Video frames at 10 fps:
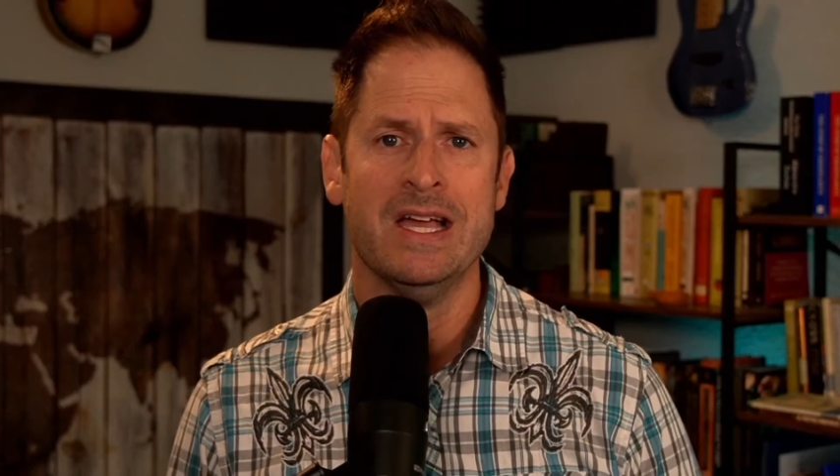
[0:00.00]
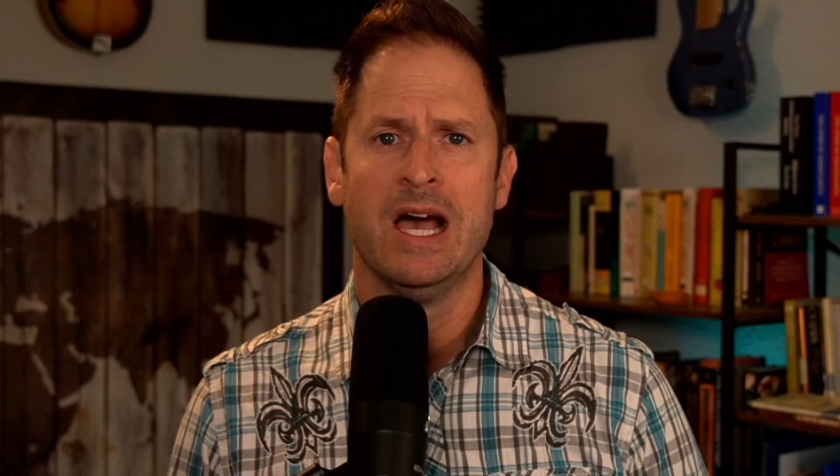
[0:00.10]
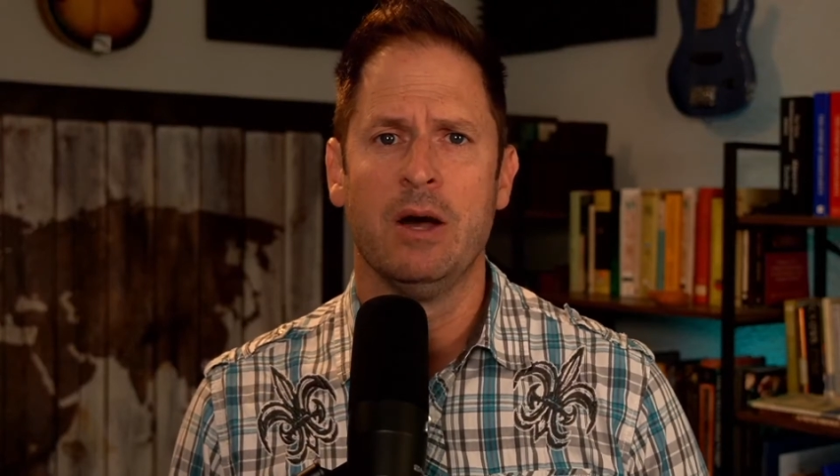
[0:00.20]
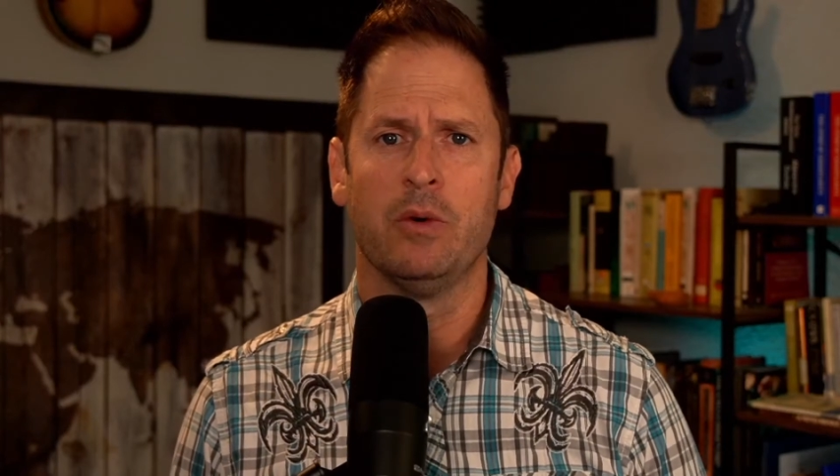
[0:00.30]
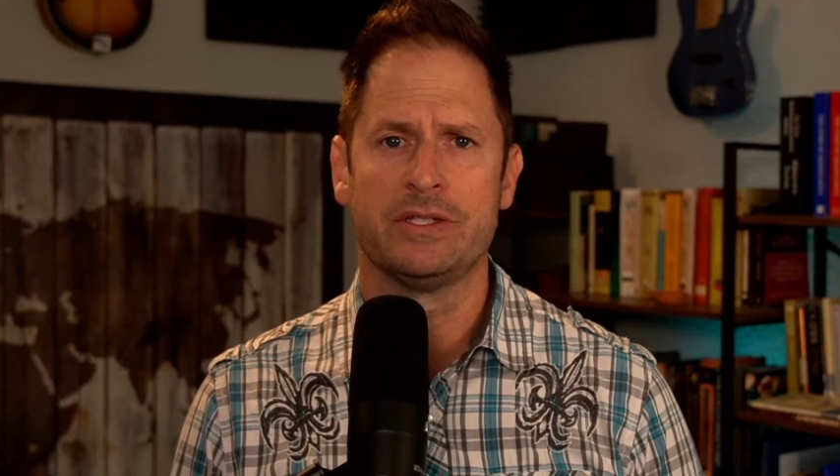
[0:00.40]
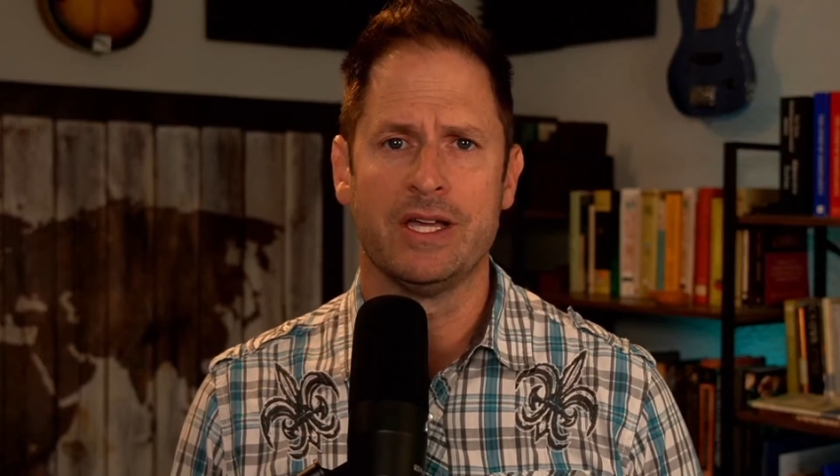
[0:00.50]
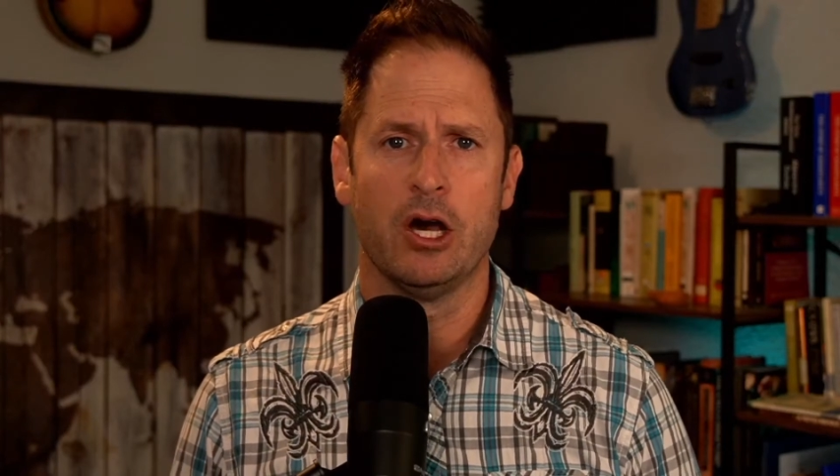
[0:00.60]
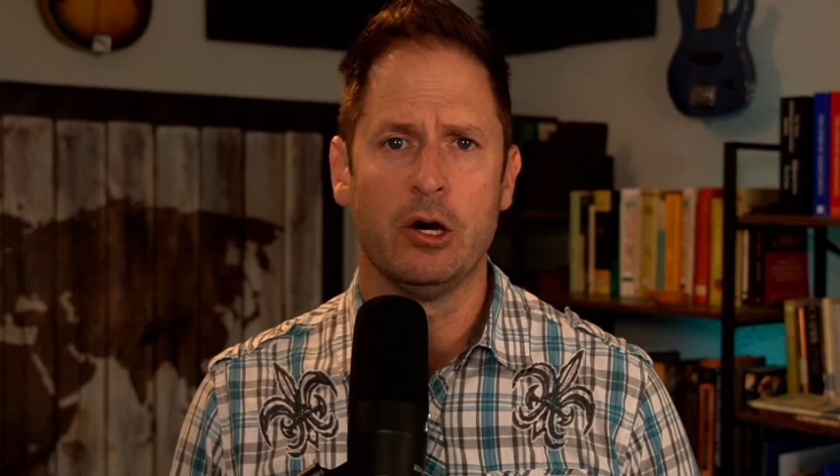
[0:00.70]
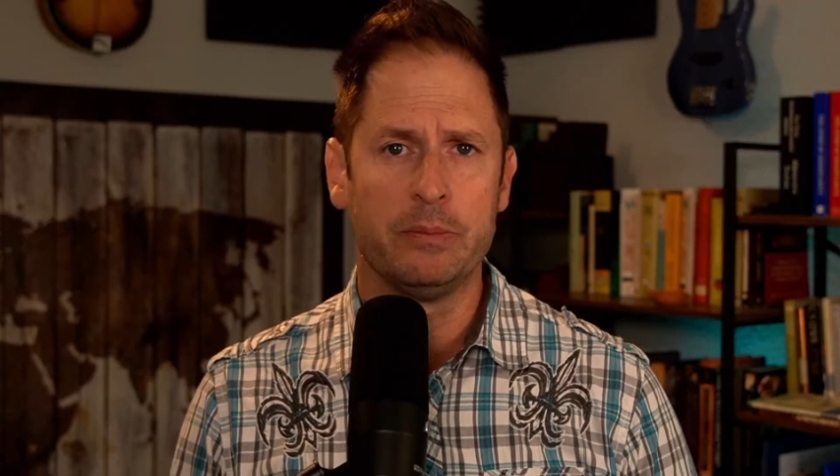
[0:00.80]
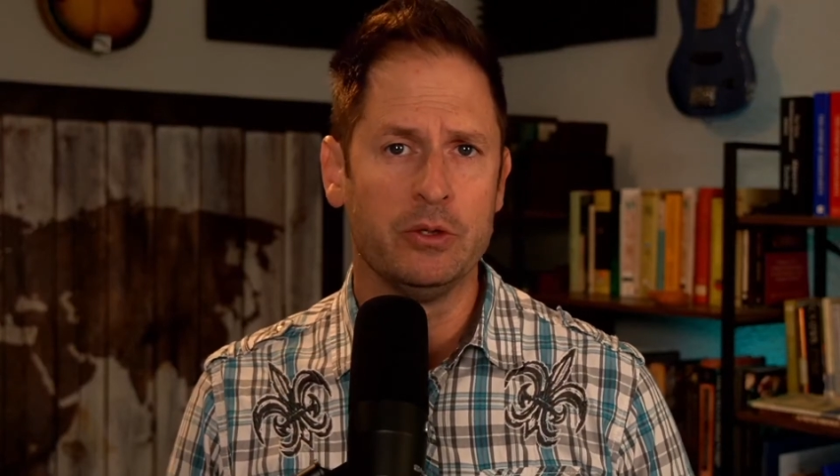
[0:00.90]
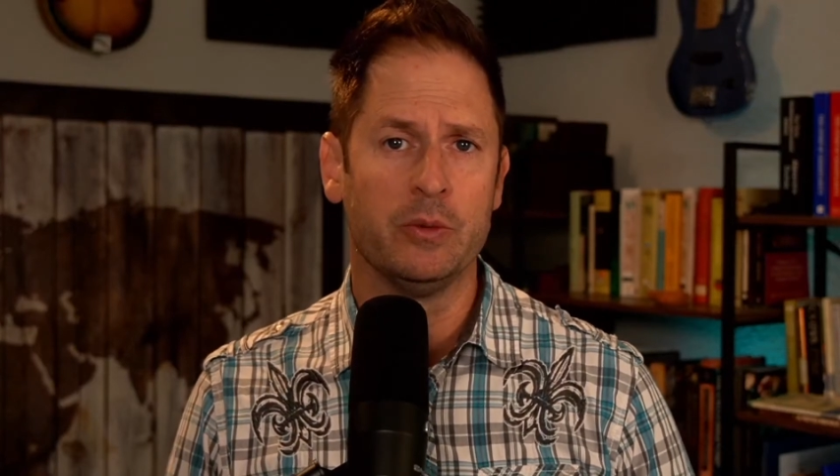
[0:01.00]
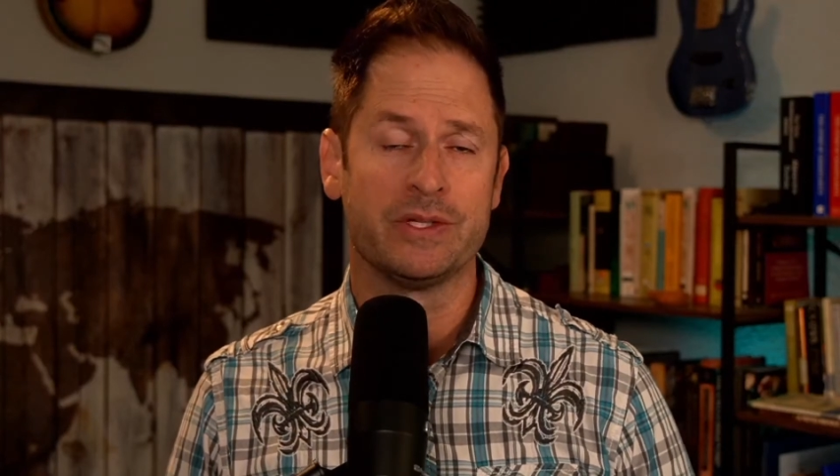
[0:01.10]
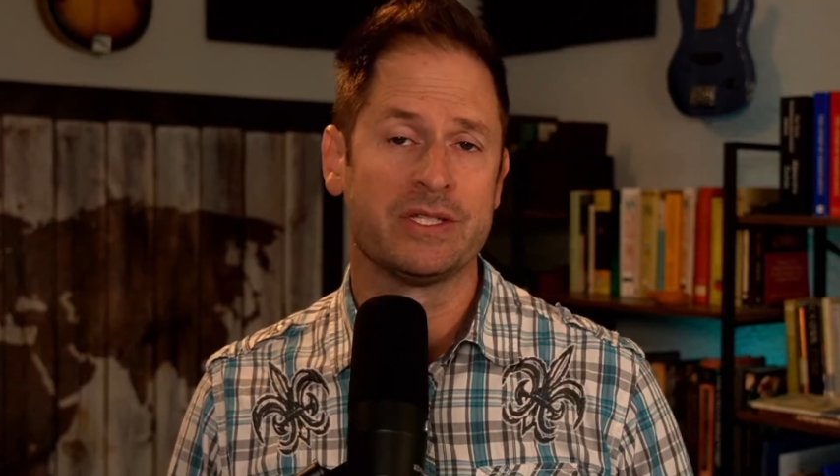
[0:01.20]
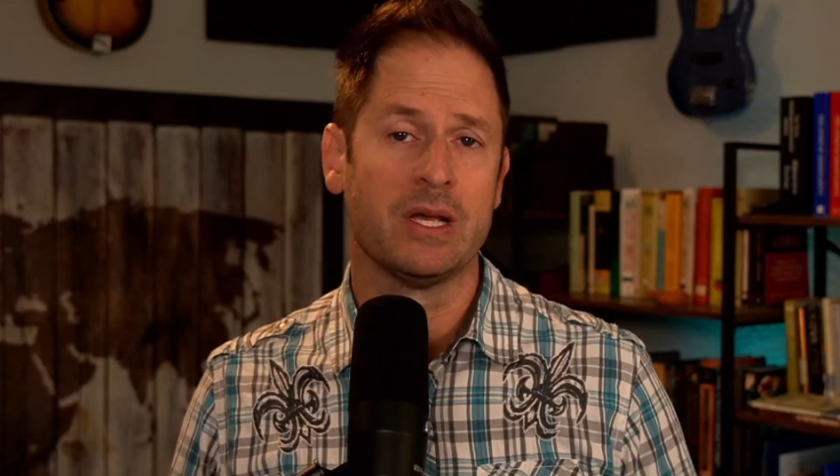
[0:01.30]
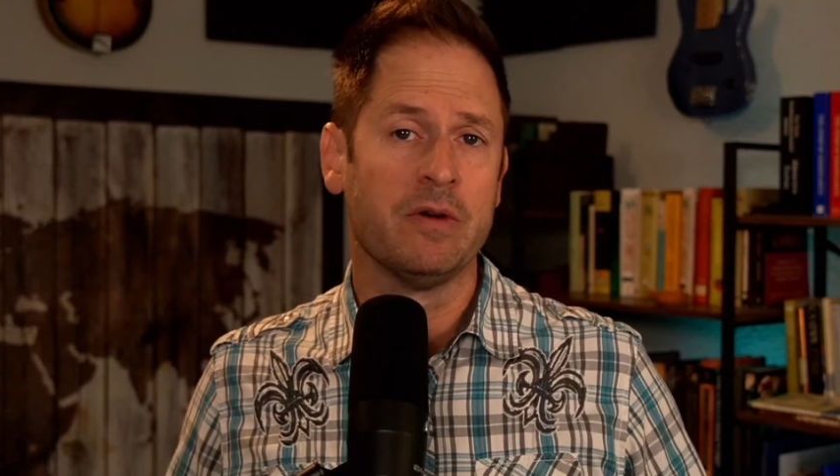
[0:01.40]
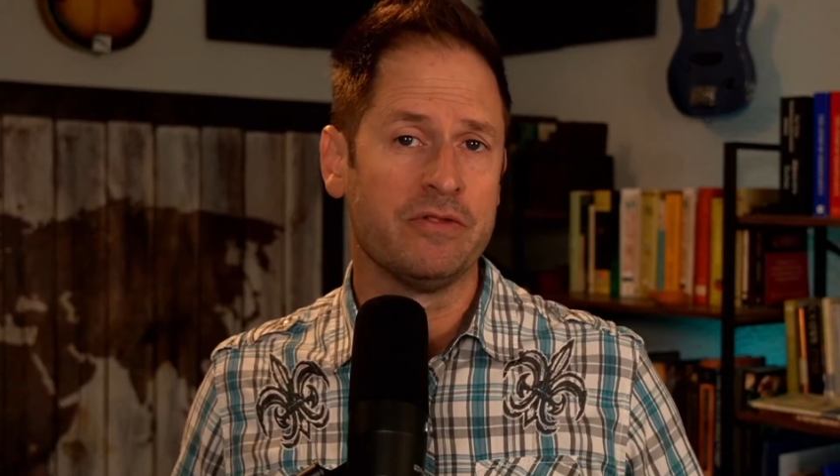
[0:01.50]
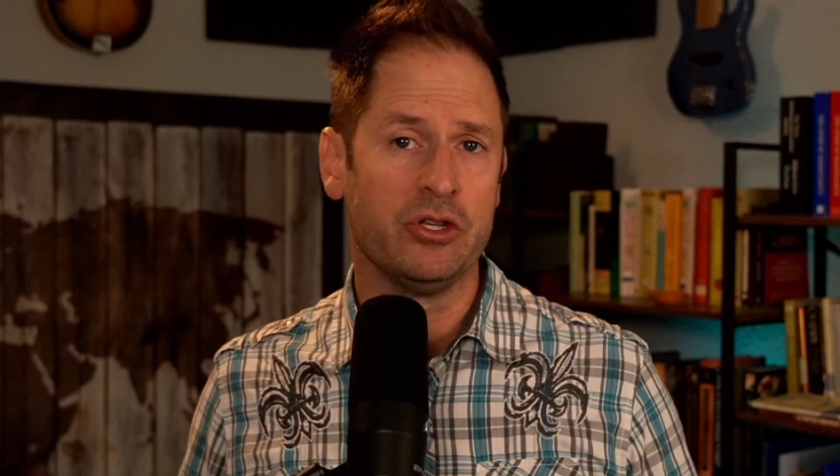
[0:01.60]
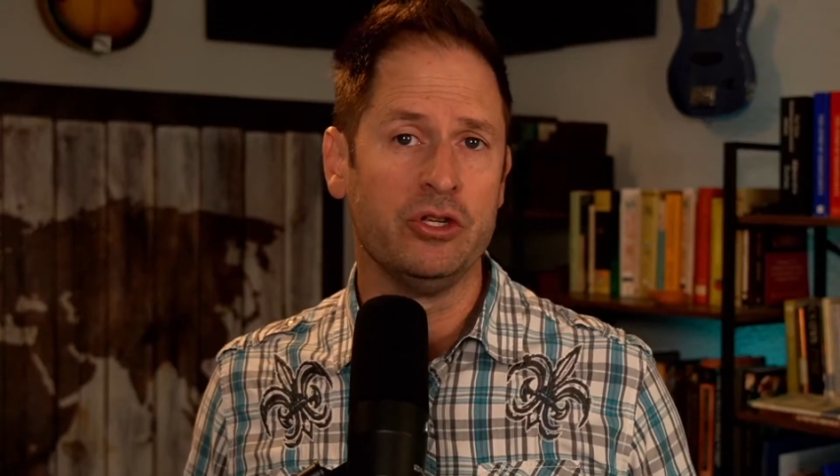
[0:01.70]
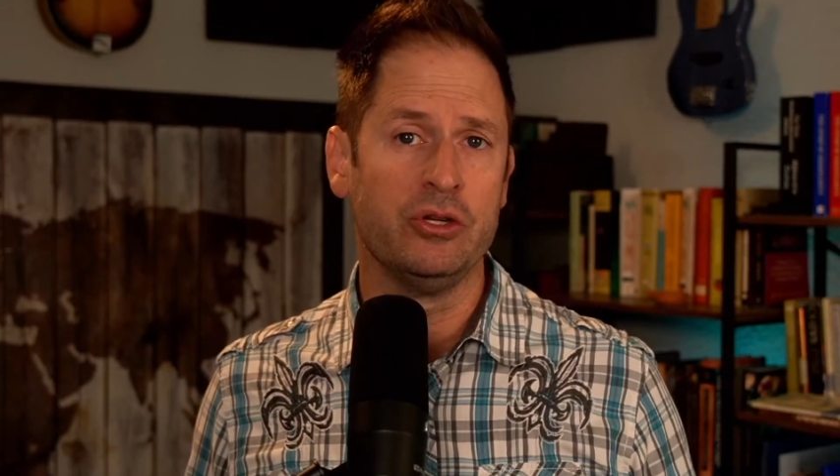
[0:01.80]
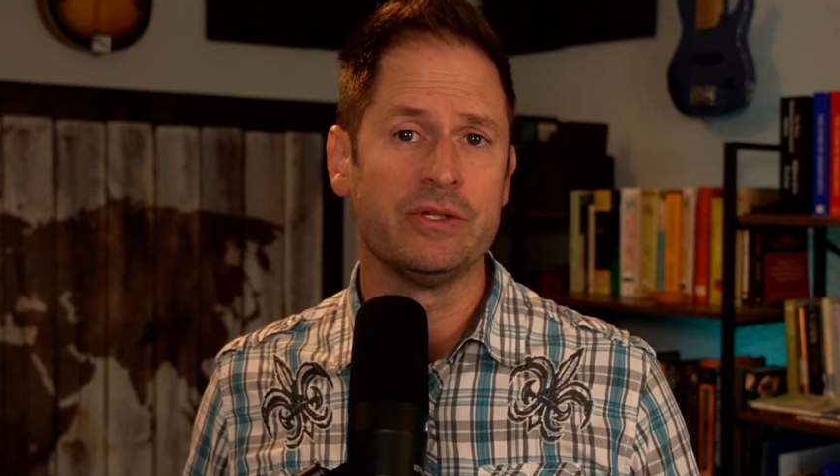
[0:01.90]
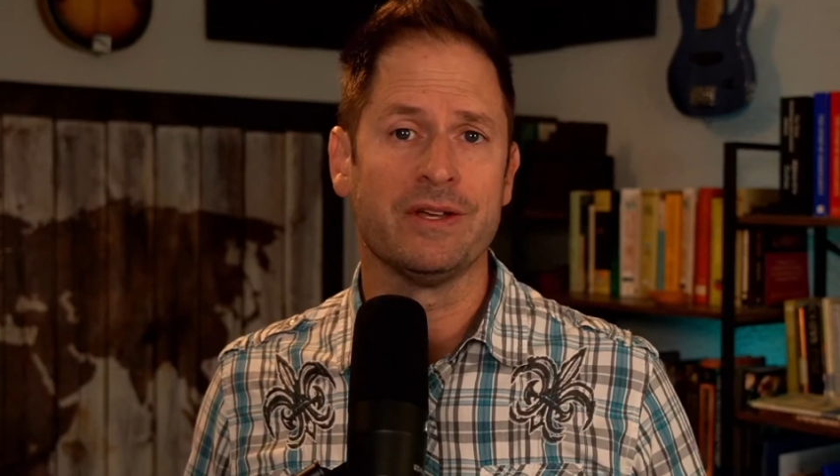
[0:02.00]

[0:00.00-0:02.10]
I want to help you with some of the news